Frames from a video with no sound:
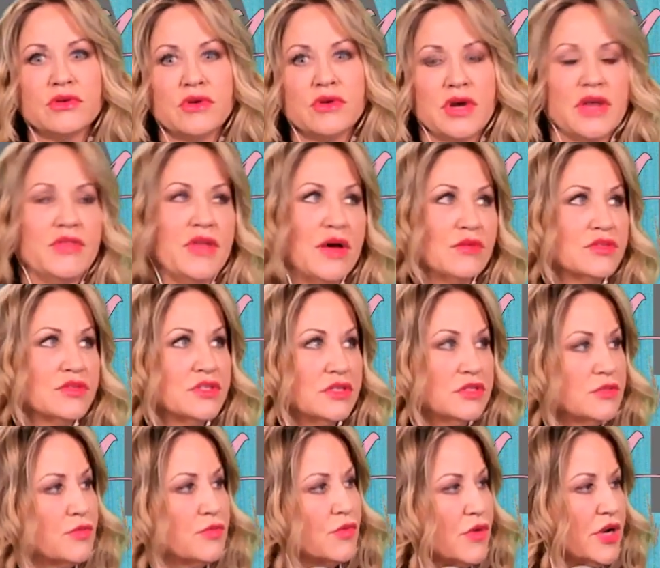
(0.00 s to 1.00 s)
And that was
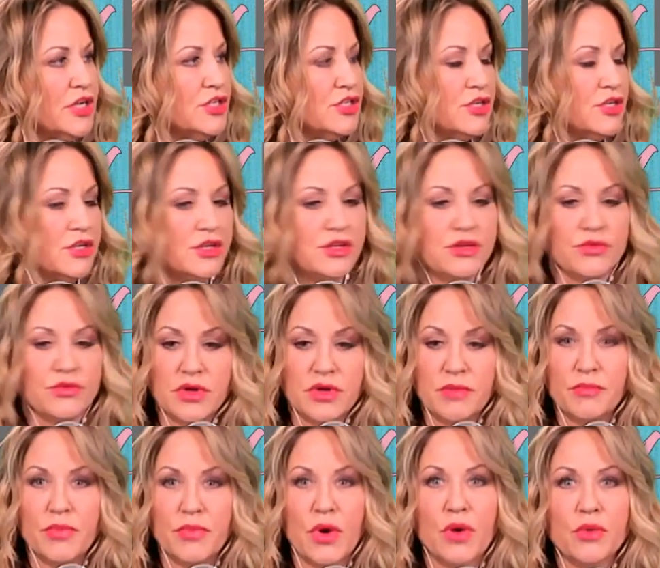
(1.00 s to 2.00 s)
inspiration. And you
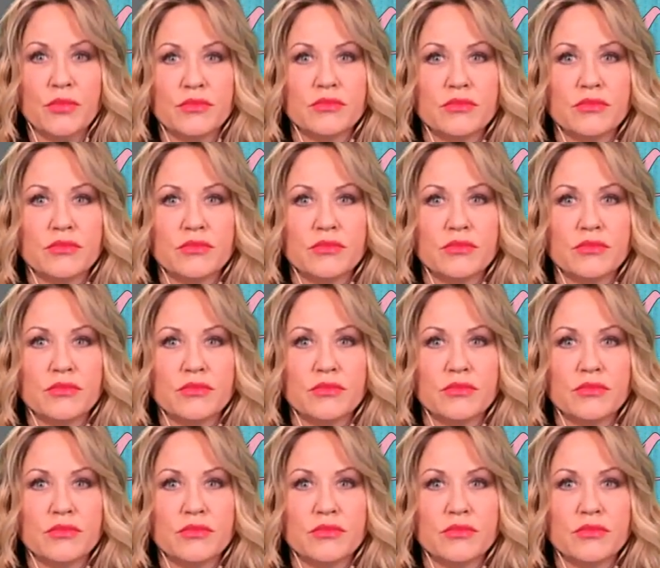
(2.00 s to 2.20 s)
went, boom.